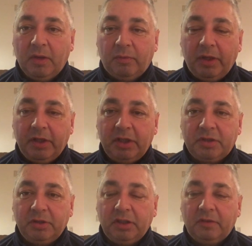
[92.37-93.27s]
Whether he's
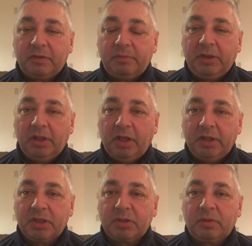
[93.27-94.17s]
good enough to beat the
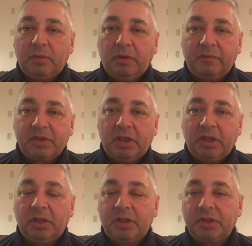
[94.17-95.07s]
Irish novice
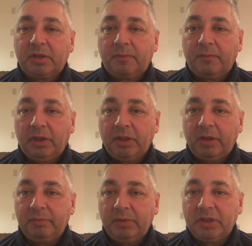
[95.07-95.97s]
hurdlers, well,
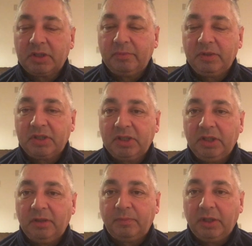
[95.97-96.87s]
that remains to be
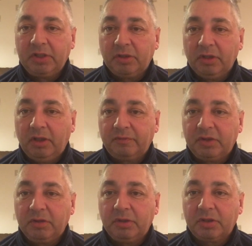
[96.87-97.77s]
seen. But he's going to have to
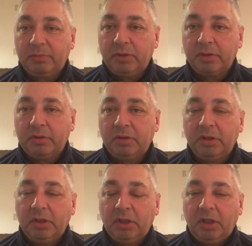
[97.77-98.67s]
do it tomorrow
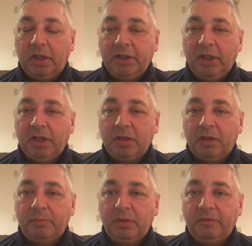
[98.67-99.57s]
and then
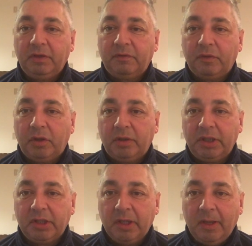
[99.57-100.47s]
moving
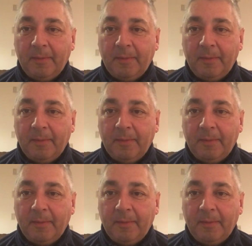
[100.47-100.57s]
forward.